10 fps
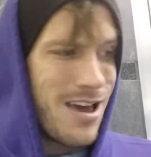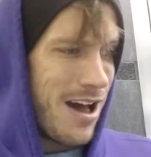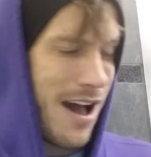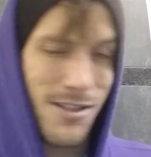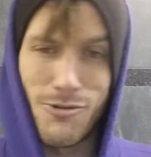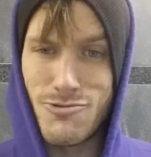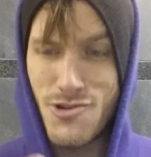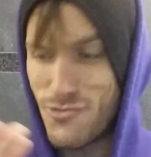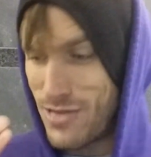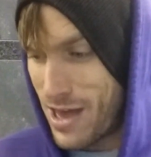I told
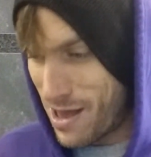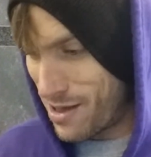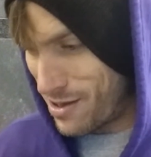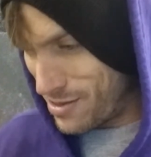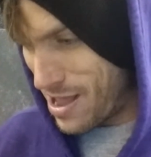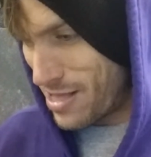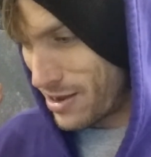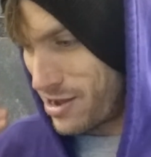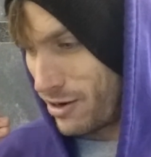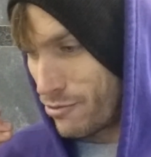you that the
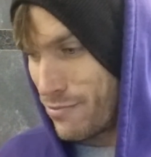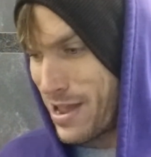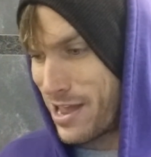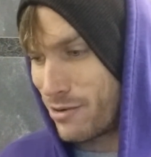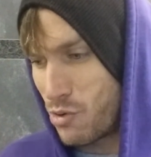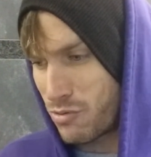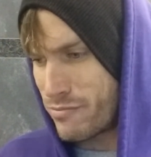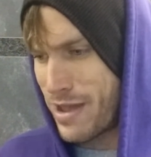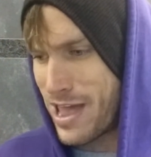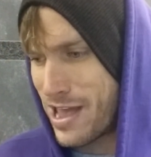color red was
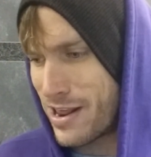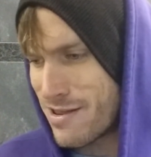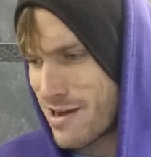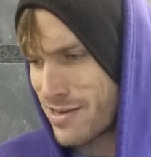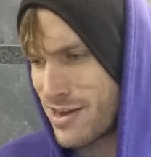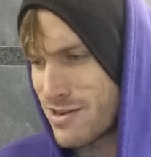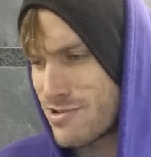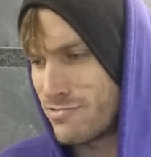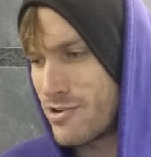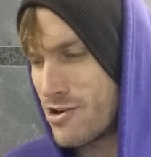red, and next thing
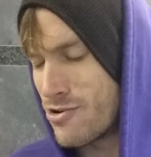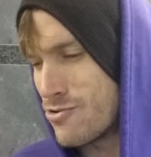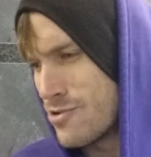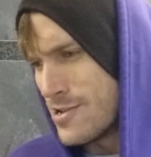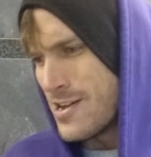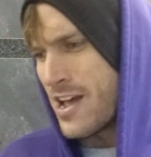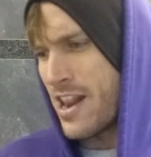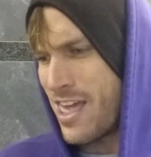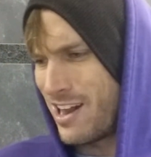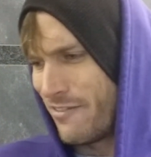you know, an
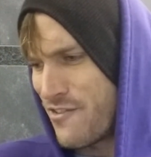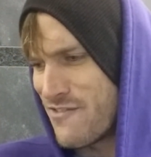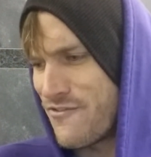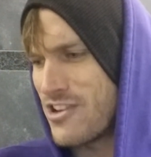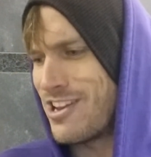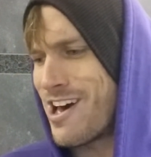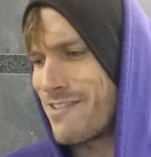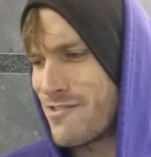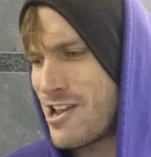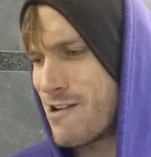elephant fell
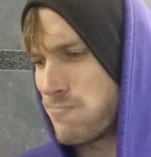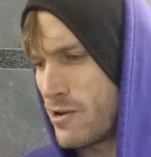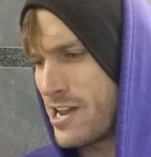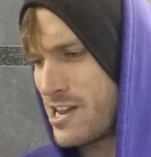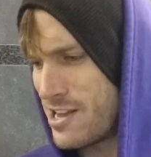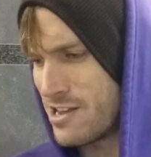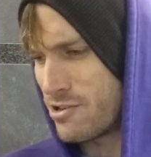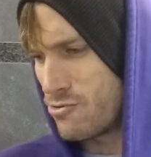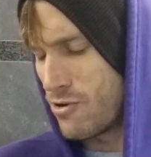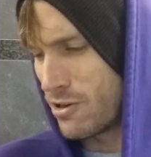out of an airplane
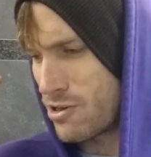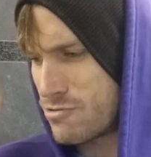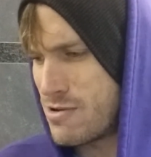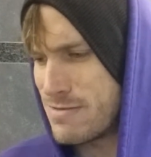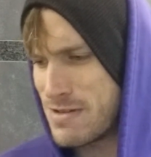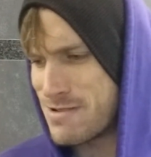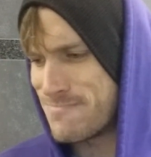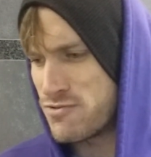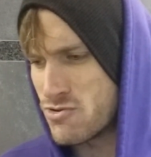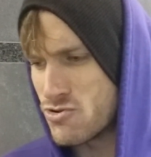into a swimming
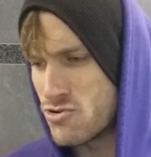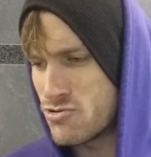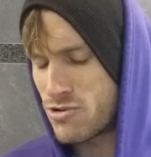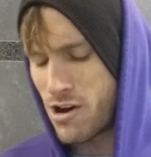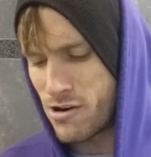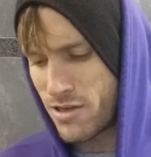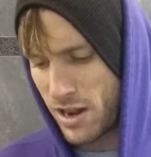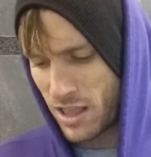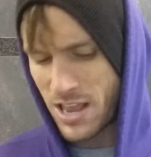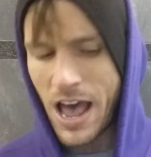pool, causing
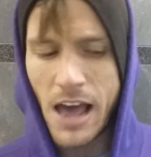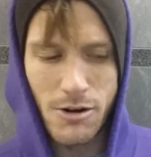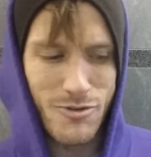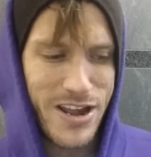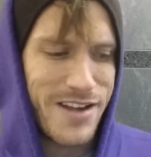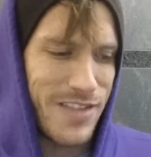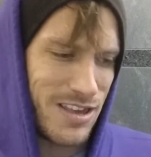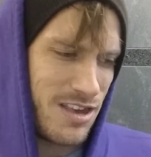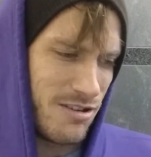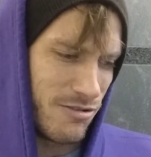a tidal wave
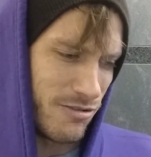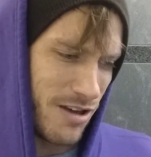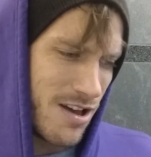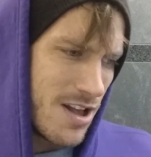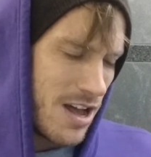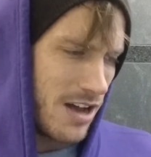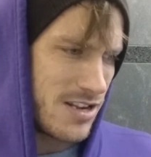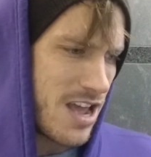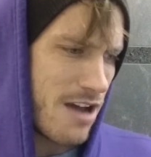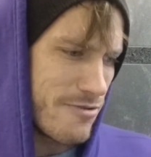that killed a
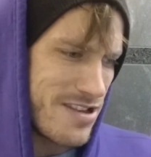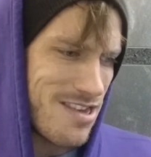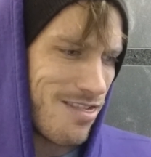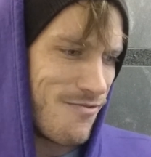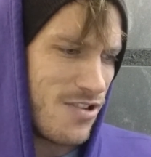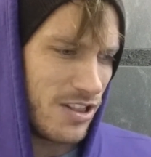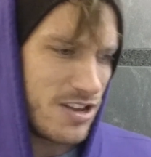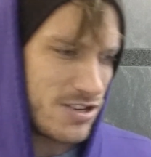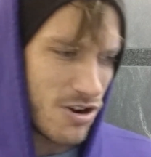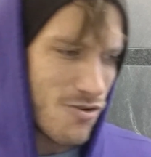Taiwanese
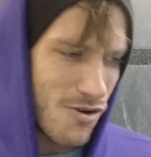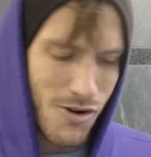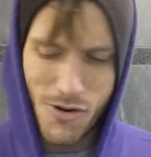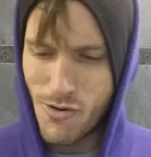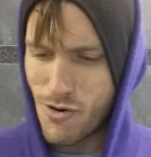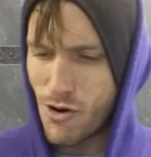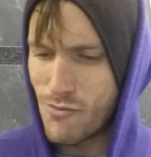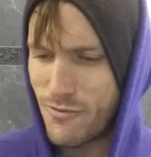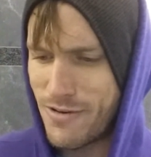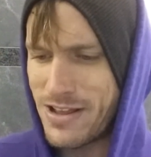village
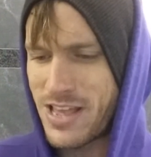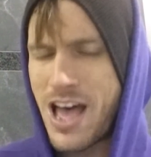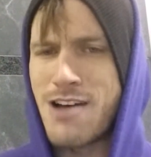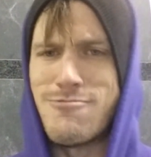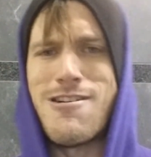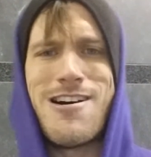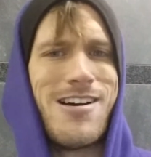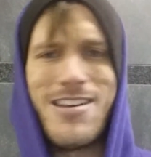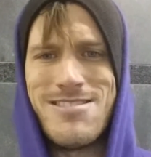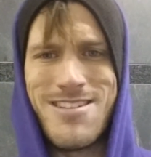over in
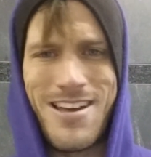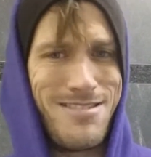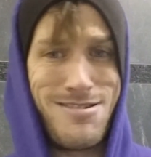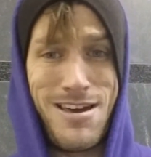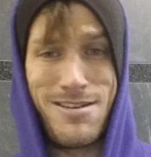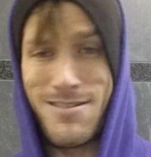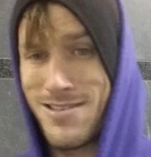Taiwan. And it's like,